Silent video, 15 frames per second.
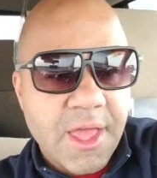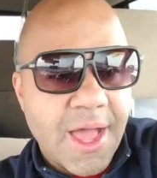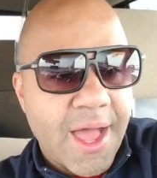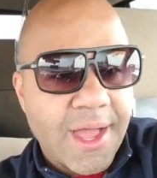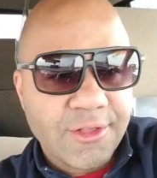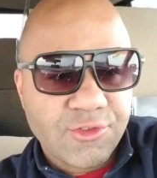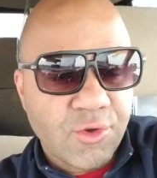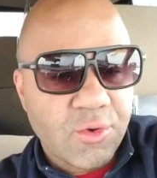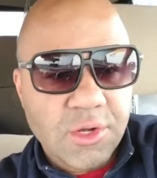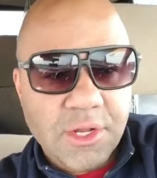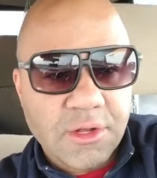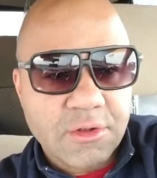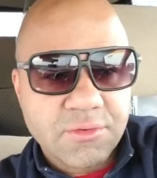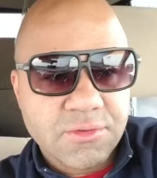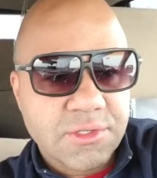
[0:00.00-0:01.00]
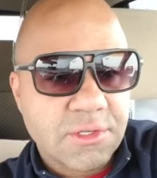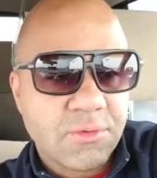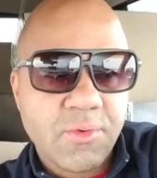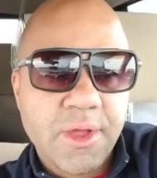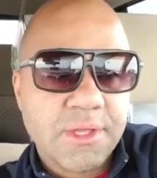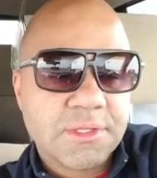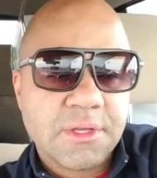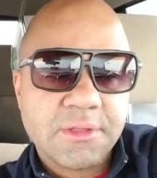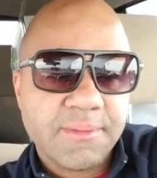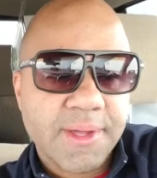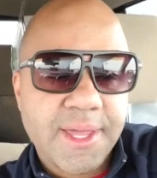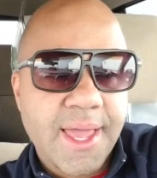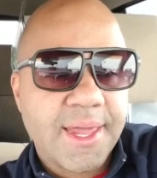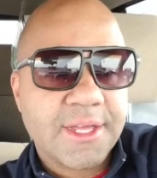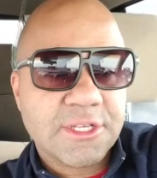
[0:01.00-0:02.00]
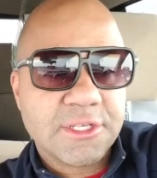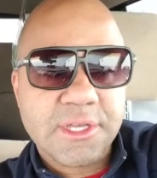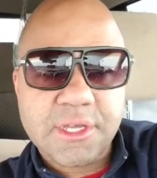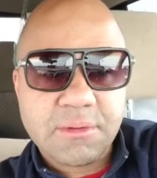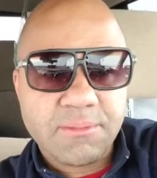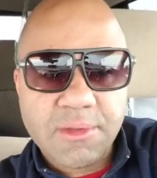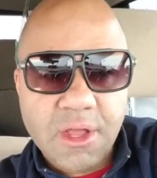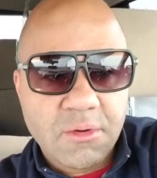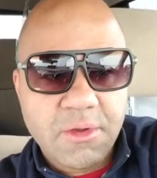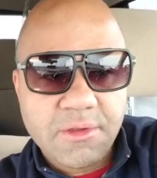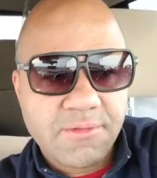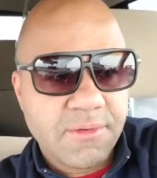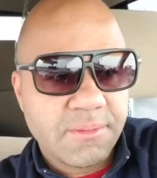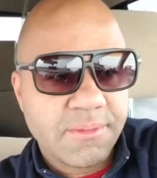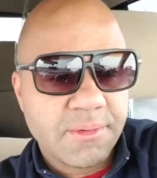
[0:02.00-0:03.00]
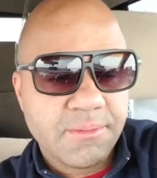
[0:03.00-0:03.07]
I totally lose it. Whereas on the mechanics, they can be away from